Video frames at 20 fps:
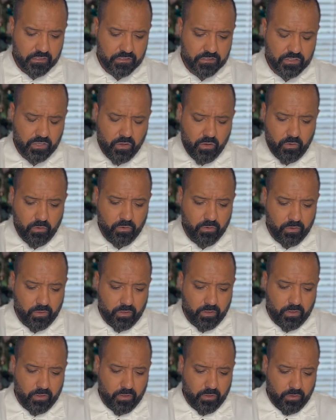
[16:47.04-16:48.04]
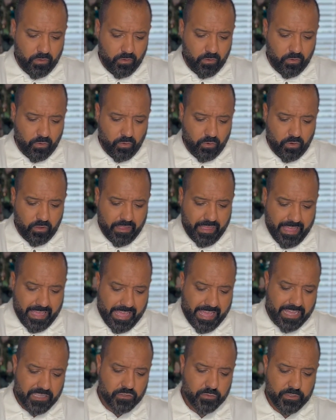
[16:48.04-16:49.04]
So
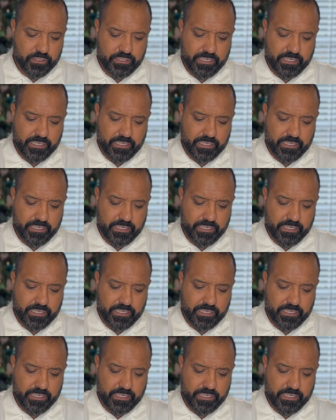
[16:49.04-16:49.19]
Ahaz